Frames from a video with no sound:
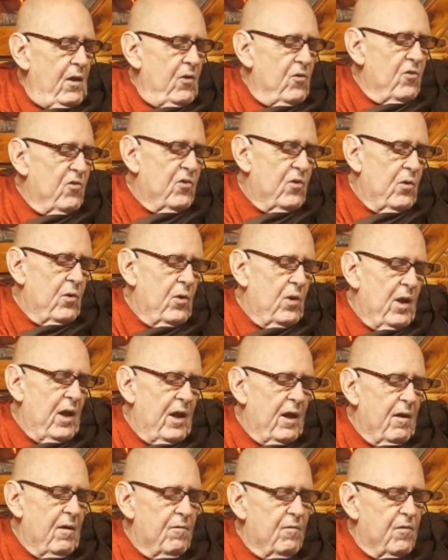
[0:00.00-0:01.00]
Soon
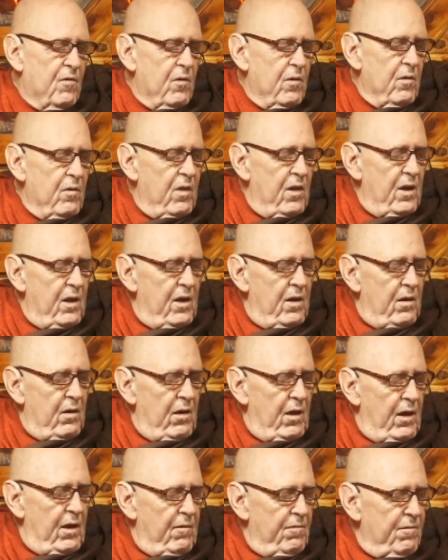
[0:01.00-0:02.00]
after they had
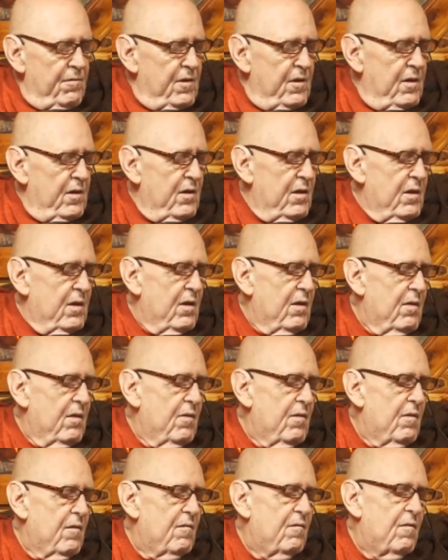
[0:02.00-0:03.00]
left,
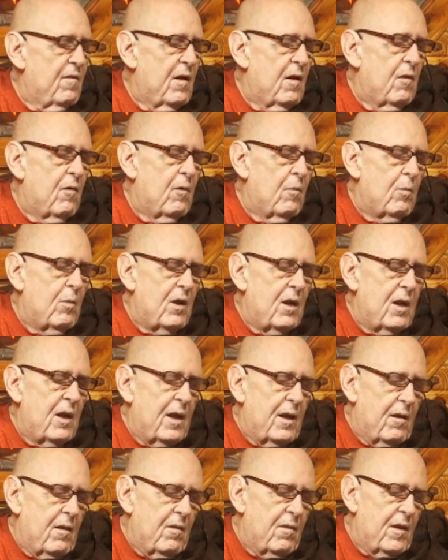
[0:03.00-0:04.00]
the Venerable
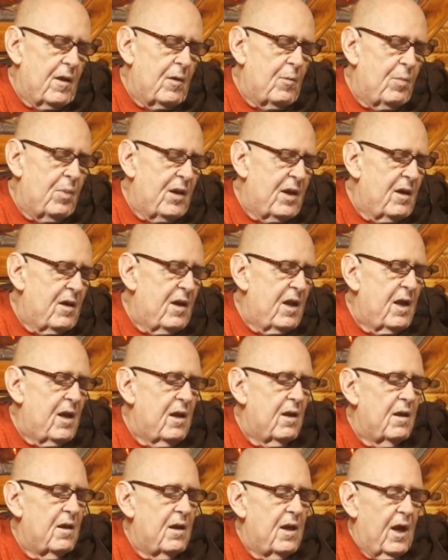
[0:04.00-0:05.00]

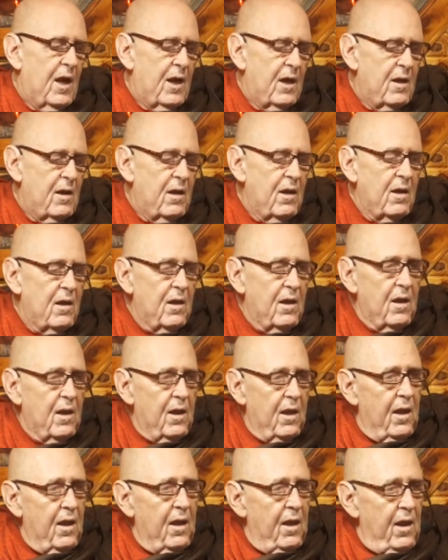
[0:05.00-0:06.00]
Anathapindika died,
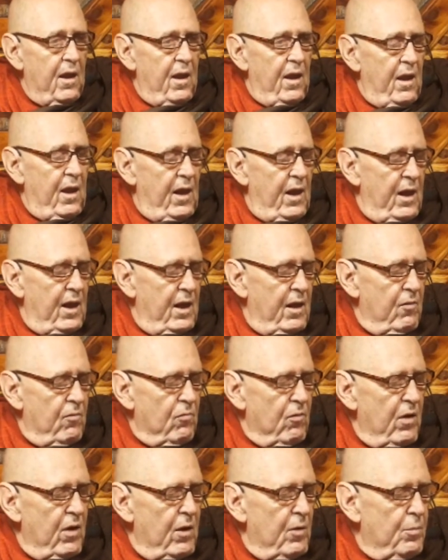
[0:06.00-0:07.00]
and he
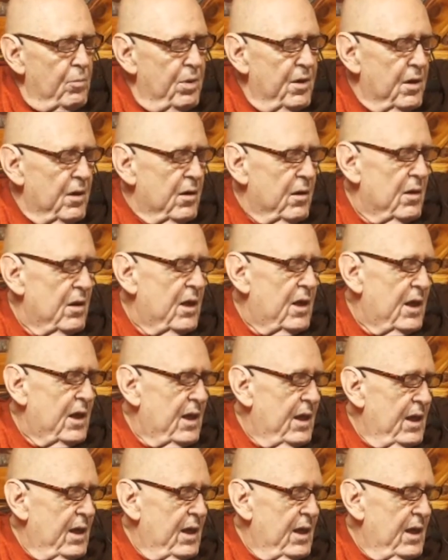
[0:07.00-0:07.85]
reappeared